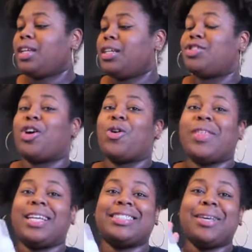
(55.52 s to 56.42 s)
So
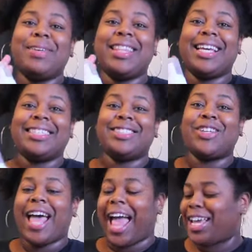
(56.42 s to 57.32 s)
they sent me this
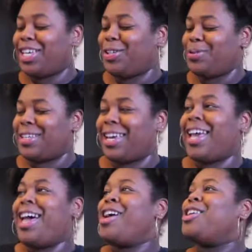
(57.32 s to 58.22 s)
so that I could use
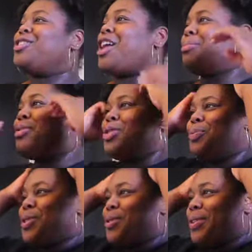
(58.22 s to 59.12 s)
it. So I'm
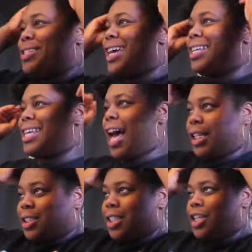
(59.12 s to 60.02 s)
super, super excited to
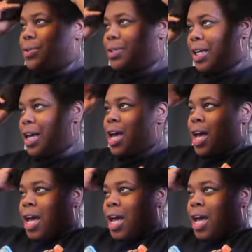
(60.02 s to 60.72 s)
actually use it.